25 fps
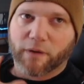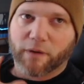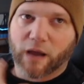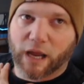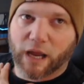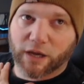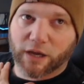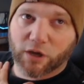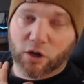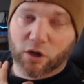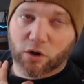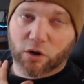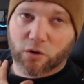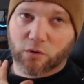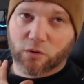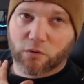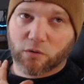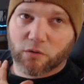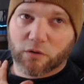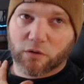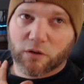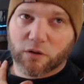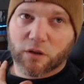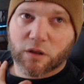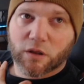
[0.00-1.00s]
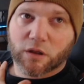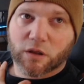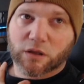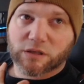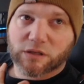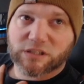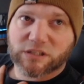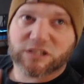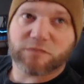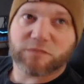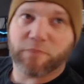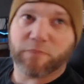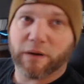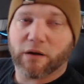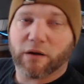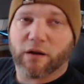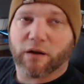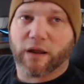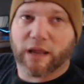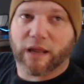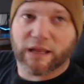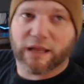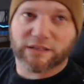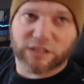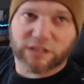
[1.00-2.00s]
I know Spirit
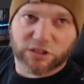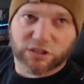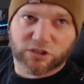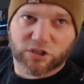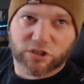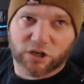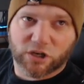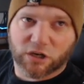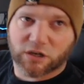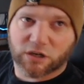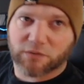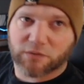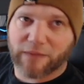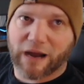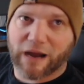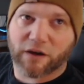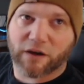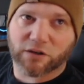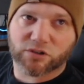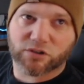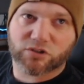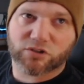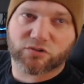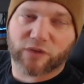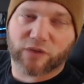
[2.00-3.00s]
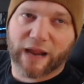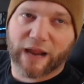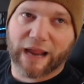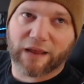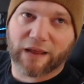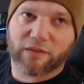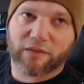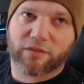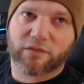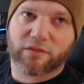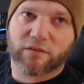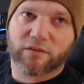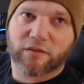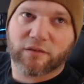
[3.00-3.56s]
is a certain amount of strength.